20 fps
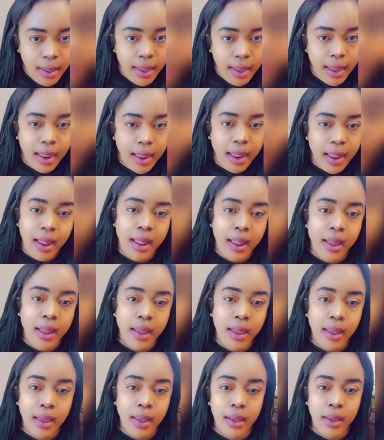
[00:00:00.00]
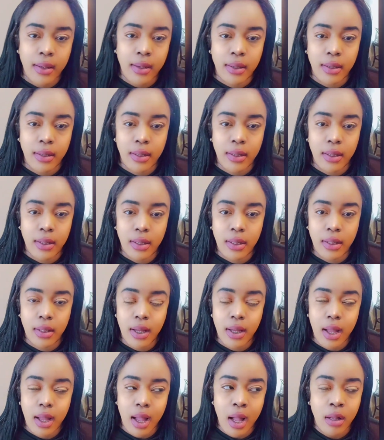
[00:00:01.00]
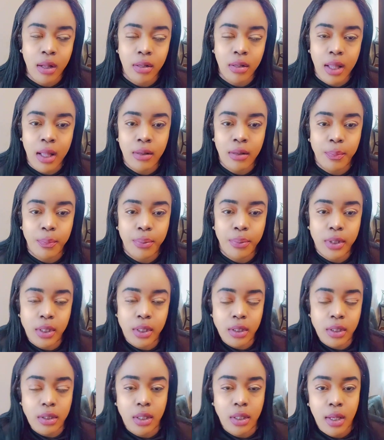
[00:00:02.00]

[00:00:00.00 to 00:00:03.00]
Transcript: and I'll put it